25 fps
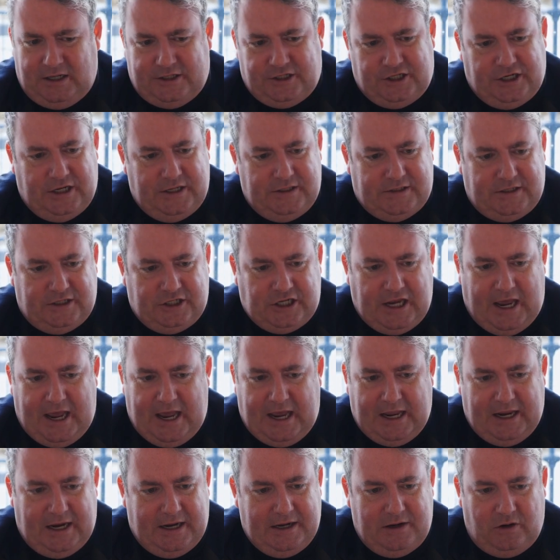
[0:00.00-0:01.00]
Jesus,
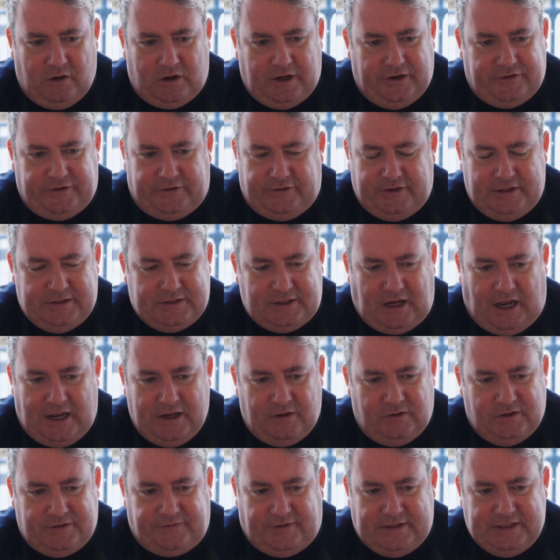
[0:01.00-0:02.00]
yeah. Look at
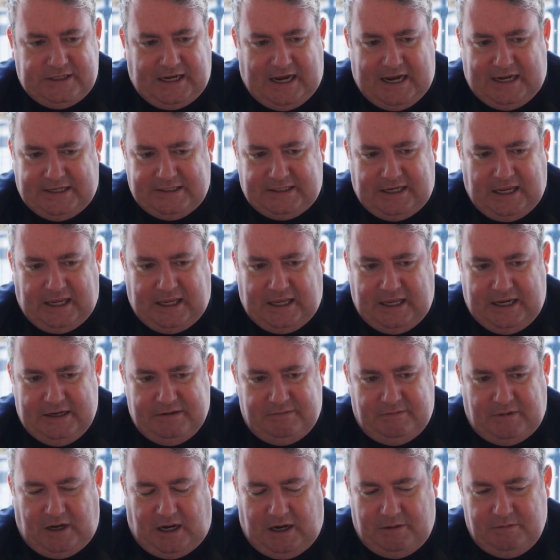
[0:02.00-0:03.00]
Sligo's fantastic,
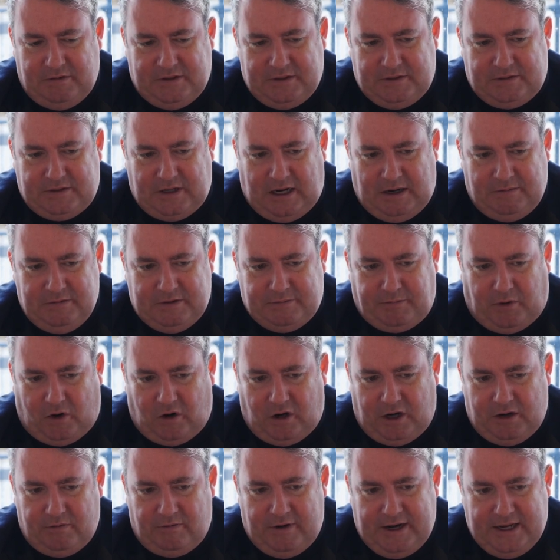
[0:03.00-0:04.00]
and I was
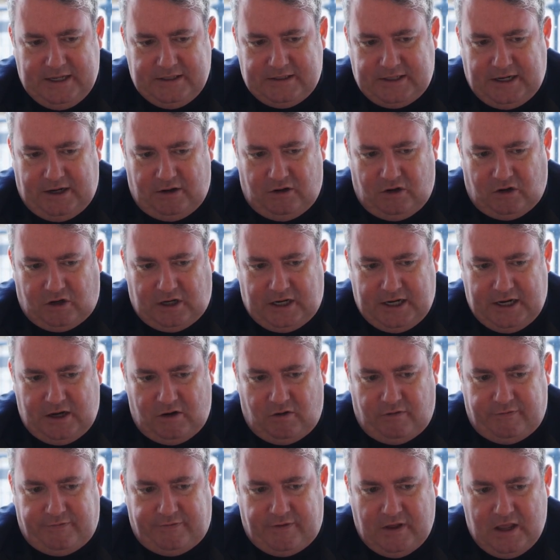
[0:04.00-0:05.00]
born and raised here. Luckily
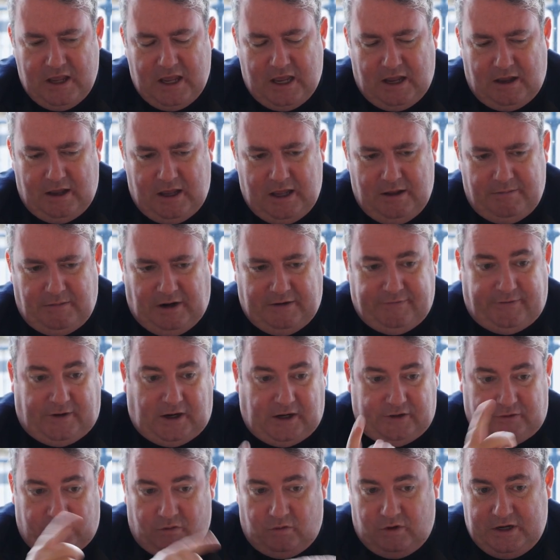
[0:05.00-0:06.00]
enough, my
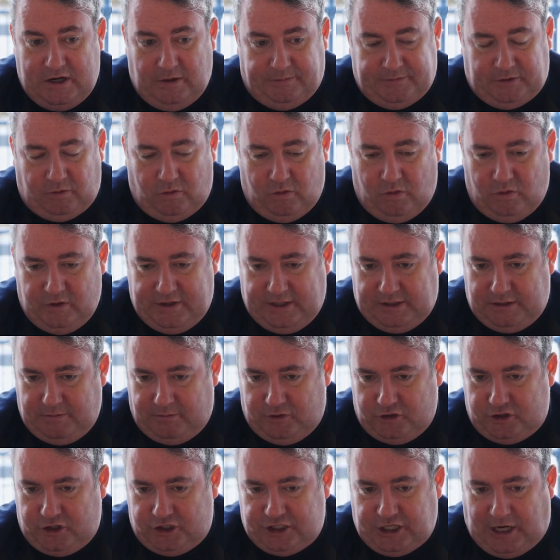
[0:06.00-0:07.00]
father only up the road had the
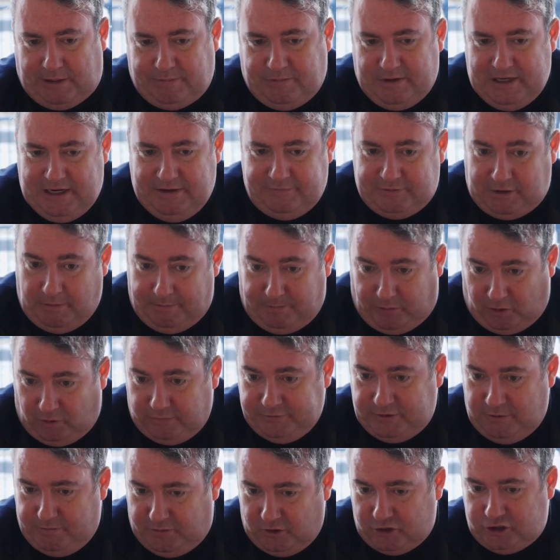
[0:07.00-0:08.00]
butcher shop. We lived
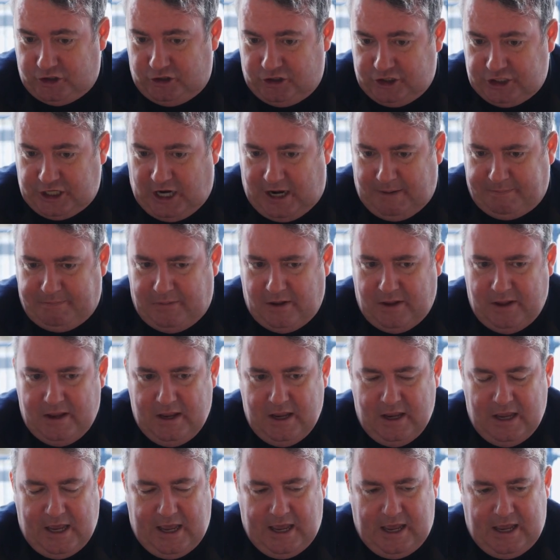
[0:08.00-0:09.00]
above the butcher shop
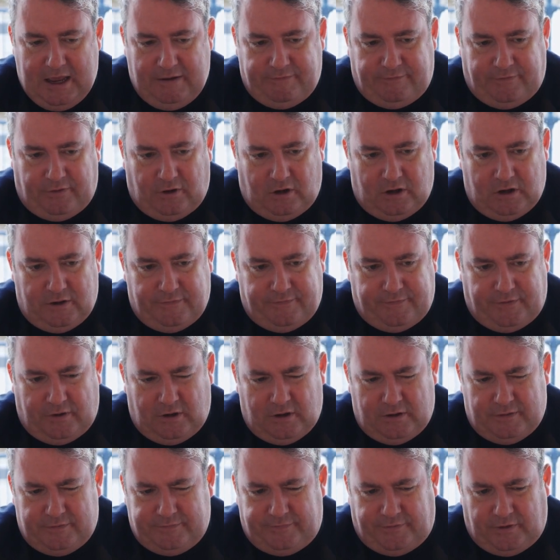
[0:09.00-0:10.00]

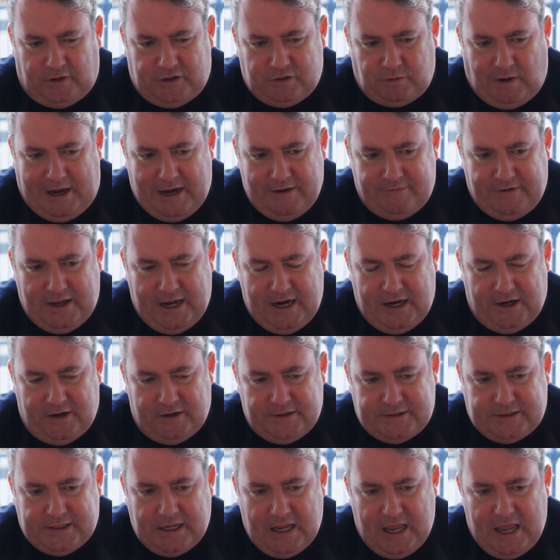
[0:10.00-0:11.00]
for 12
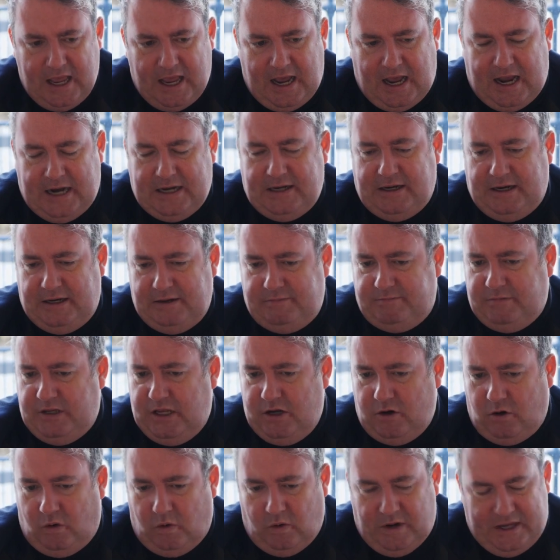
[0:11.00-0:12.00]
years. And,
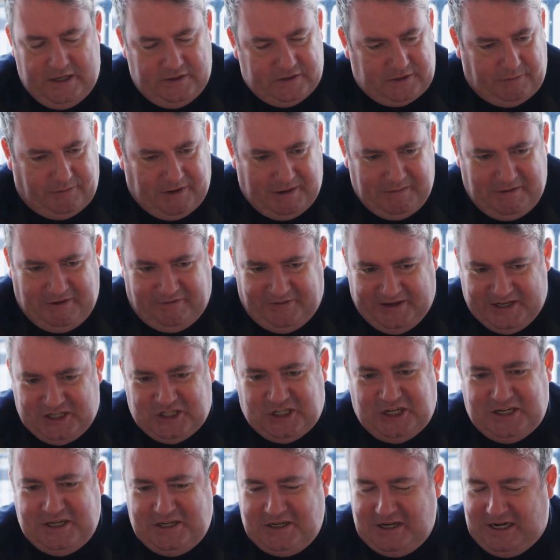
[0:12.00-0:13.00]
he used to bring me
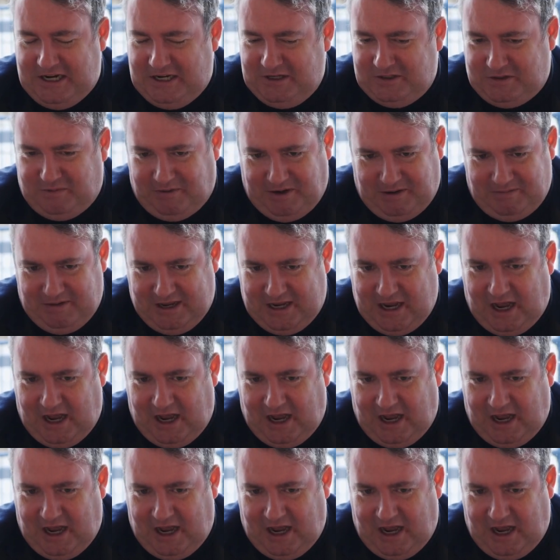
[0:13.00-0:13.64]
fishing, he used to bring me